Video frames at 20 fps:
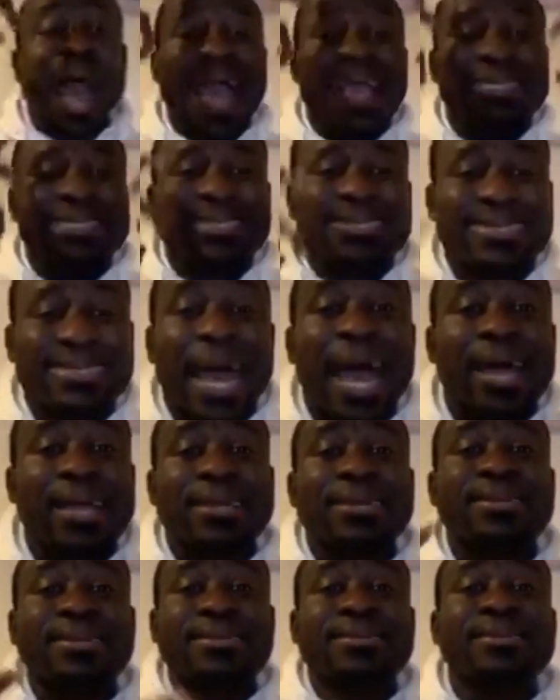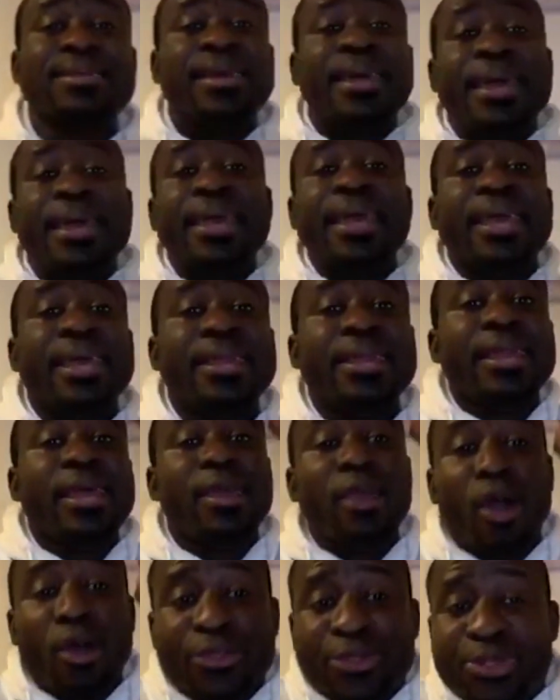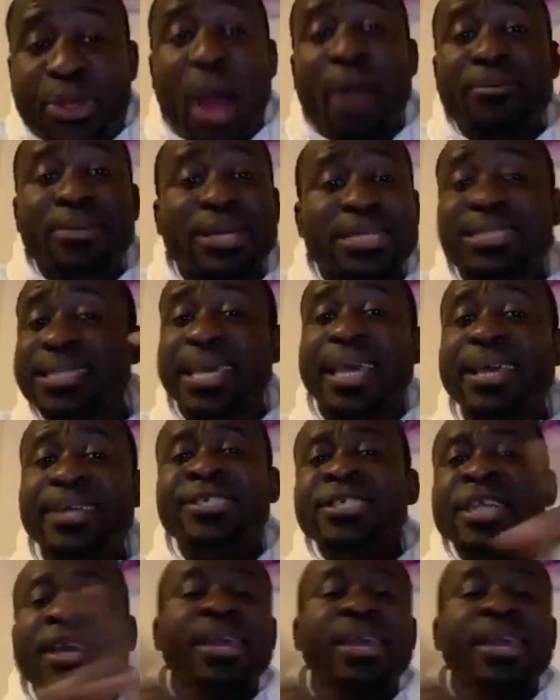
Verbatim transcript: I stand in the authority